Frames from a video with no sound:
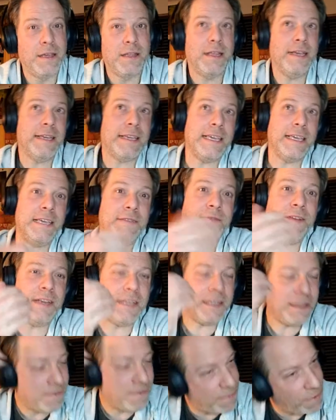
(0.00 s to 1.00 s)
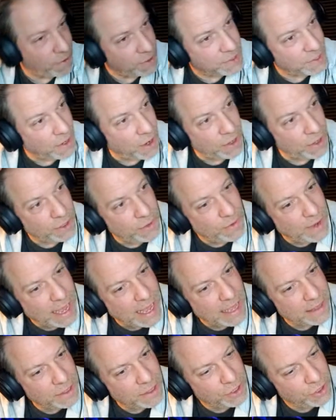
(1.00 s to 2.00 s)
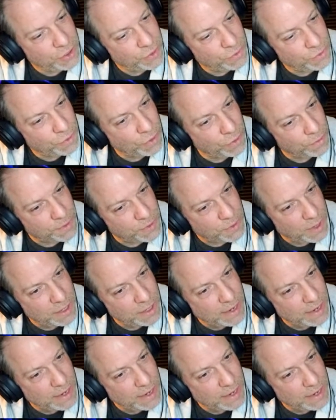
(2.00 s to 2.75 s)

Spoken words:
like even in the first arc, you had the two groups, right?